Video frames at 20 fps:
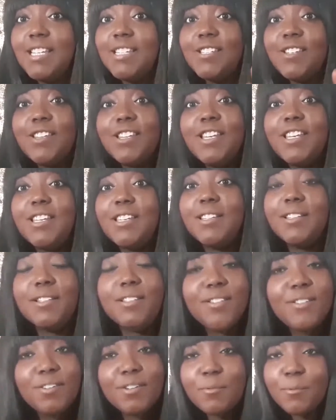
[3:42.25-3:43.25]
So then
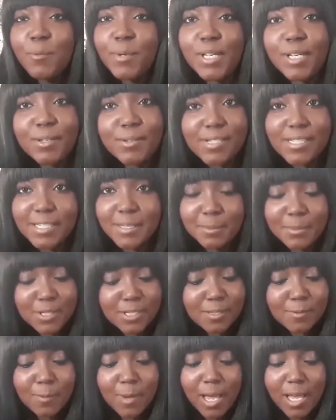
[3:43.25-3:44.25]
you can reuse them.
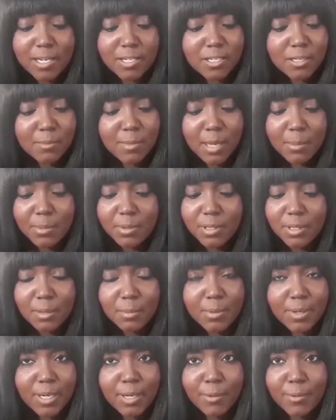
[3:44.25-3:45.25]
Just wash them up a little
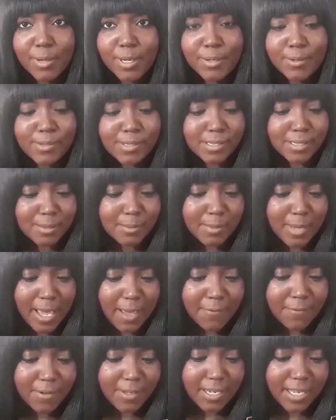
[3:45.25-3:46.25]
bit, reuse them.
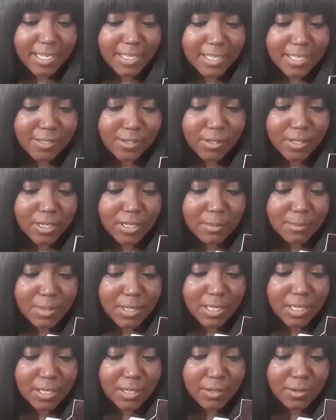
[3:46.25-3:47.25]
I feel like these are gonna
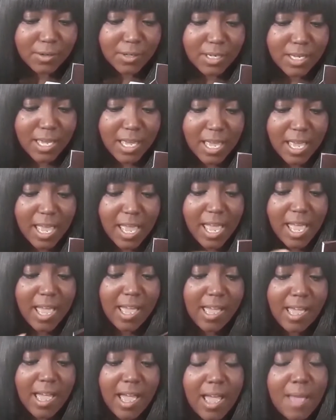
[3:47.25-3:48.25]
be cute.
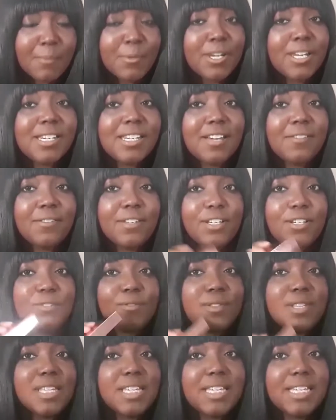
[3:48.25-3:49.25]
I'm gonna definitely
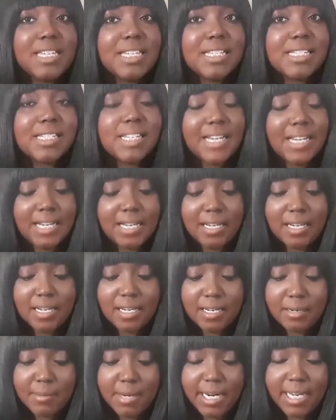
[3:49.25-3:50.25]
do these
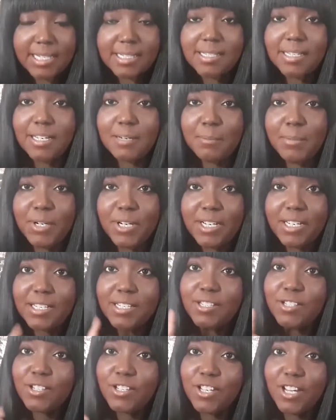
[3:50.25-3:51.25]
on my next lookbook
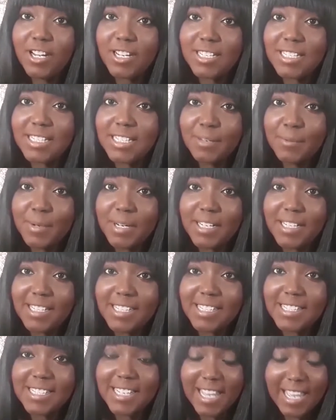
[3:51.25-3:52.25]
so y'all can see what it
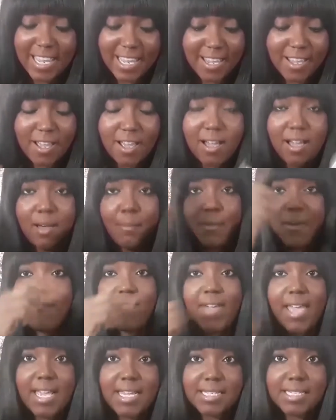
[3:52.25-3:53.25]
looks like on my
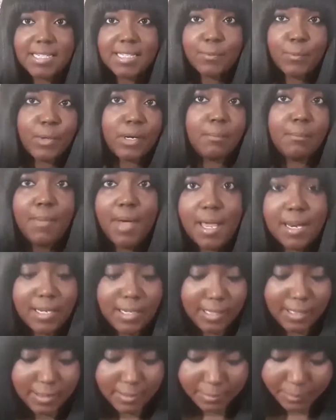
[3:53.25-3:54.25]
face when I'm modeling.